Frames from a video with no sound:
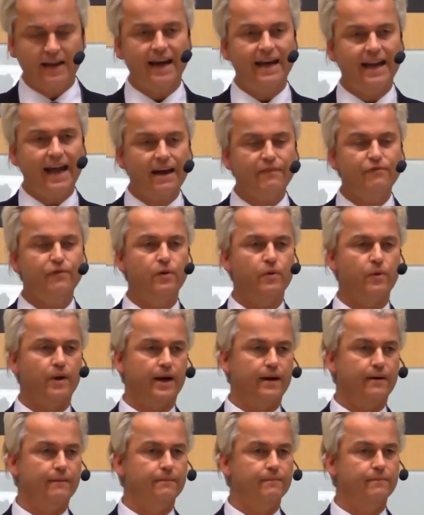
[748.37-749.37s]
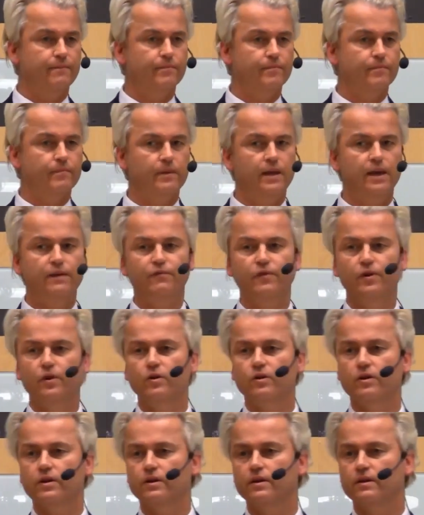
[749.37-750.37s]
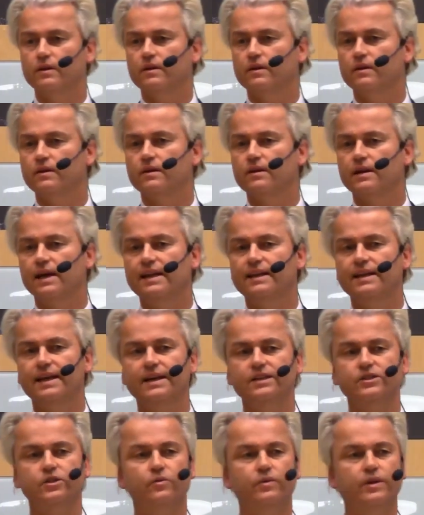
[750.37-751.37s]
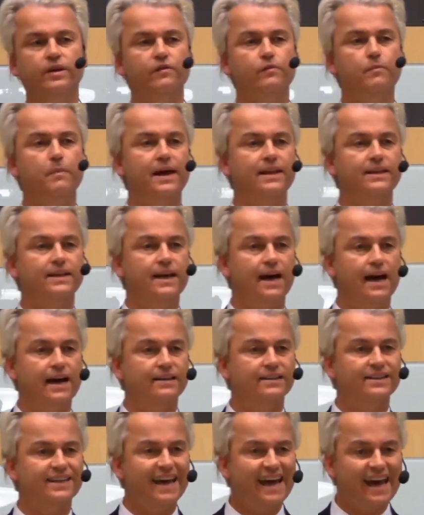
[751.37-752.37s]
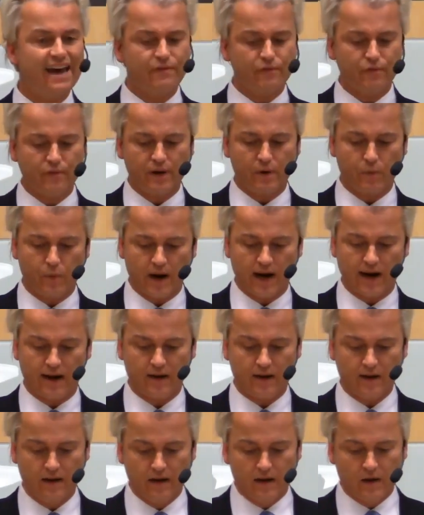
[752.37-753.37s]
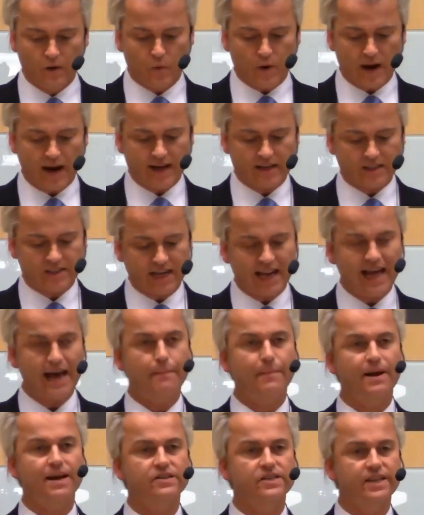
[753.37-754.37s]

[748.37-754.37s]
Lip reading: And everywhere, if you look in the history of mankind, everywhere where Islam